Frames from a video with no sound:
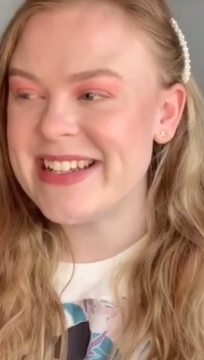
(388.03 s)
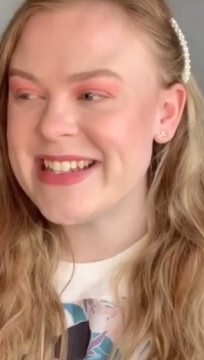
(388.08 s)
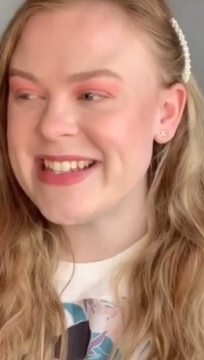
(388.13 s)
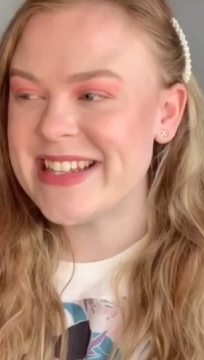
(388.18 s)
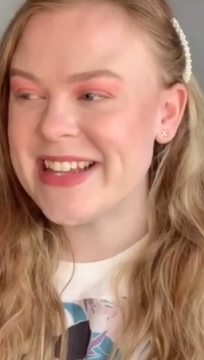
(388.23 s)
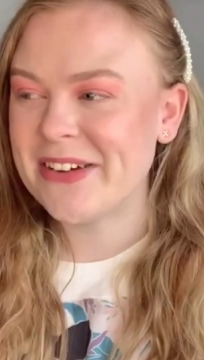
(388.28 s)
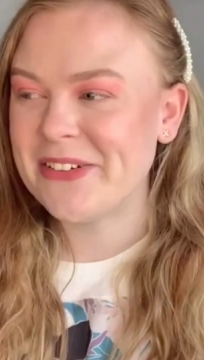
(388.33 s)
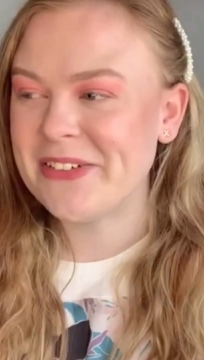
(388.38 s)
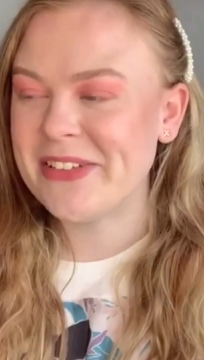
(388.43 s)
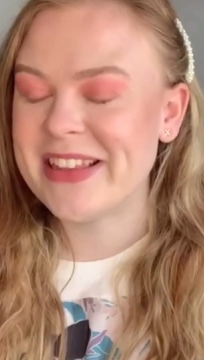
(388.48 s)

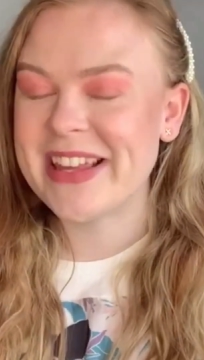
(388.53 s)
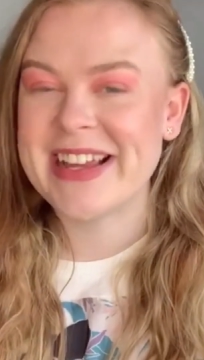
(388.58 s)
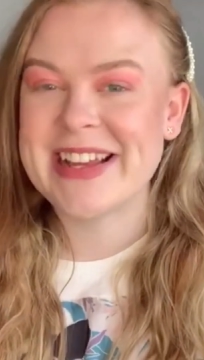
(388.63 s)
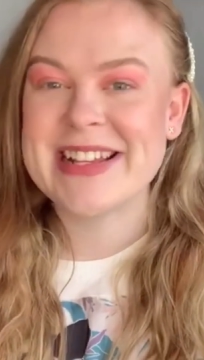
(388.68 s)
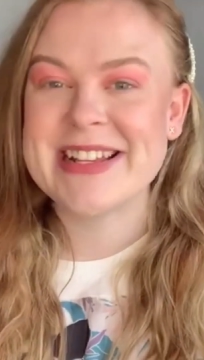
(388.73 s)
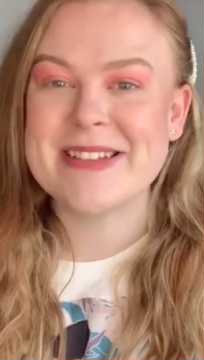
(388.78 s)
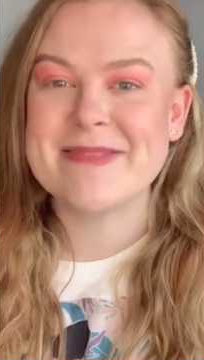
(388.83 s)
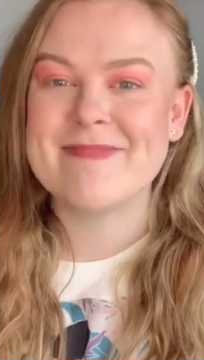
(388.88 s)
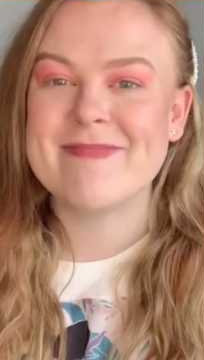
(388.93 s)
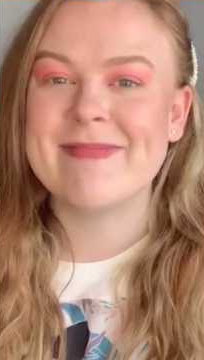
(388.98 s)
so this
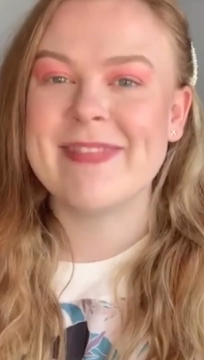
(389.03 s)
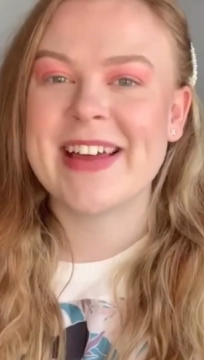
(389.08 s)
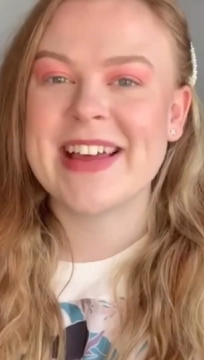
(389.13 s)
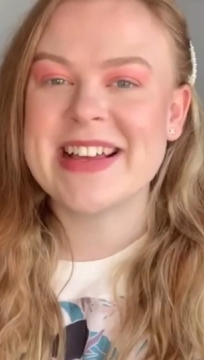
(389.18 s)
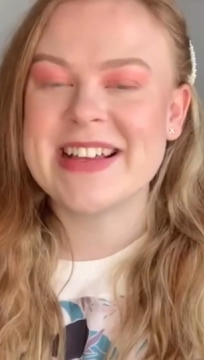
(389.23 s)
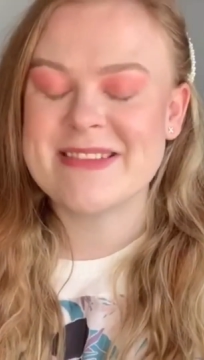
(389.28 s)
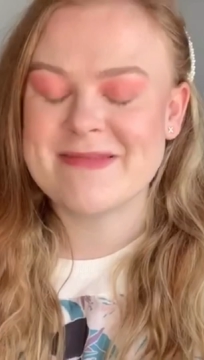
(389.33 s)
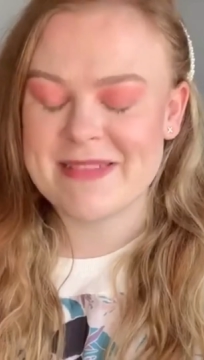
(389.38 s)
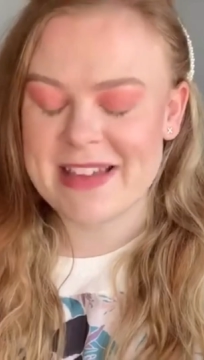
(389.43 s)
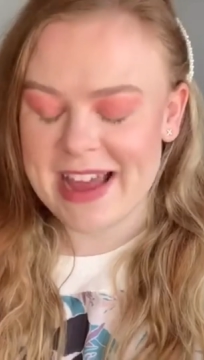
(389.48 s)

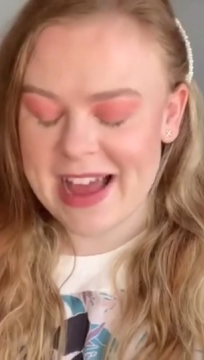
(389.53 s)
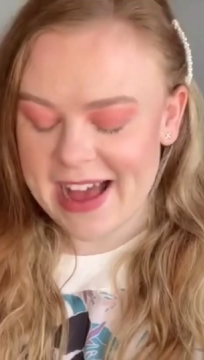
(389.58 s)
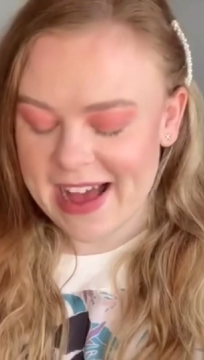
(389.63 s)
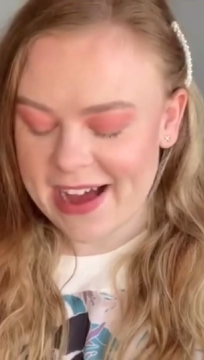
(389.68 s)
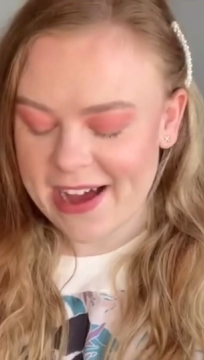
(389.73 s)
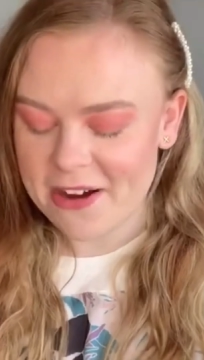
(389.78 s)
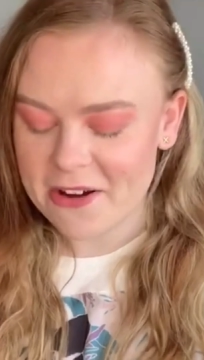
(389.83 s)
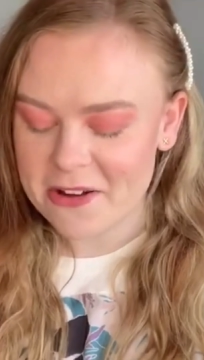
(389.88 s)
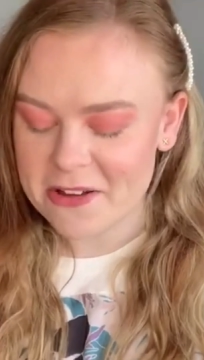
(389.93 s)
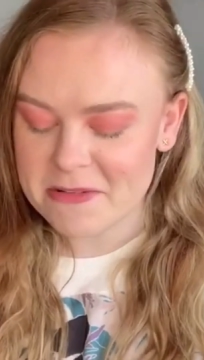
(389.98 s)
makes me
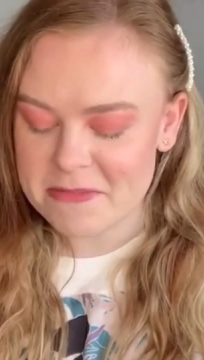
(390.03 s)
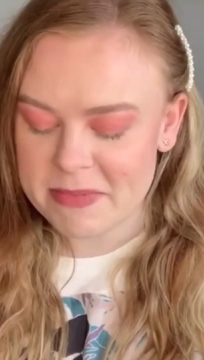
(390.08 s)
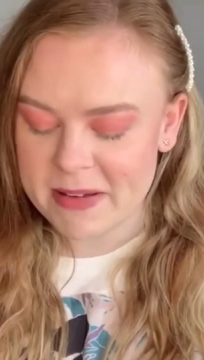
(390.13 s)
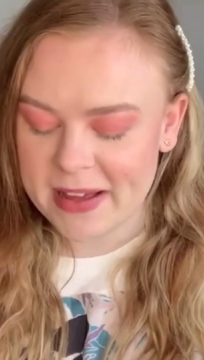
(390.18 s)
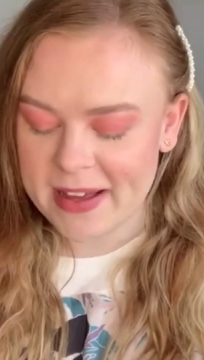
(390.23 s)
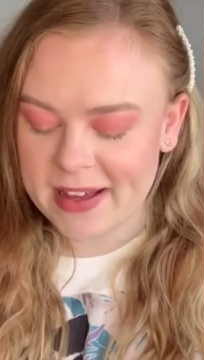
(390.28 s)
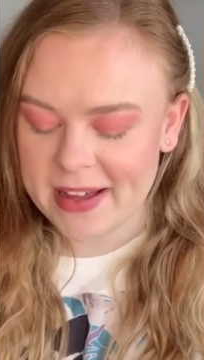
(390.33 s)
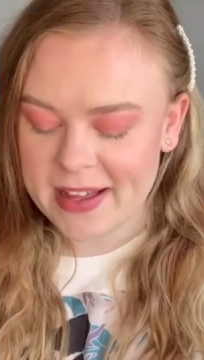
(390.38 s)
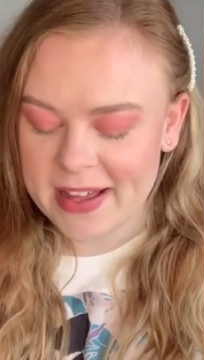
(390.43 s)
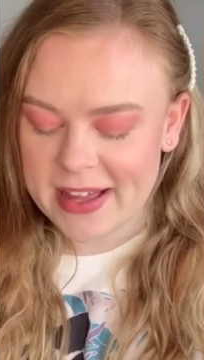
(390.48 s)
howl. But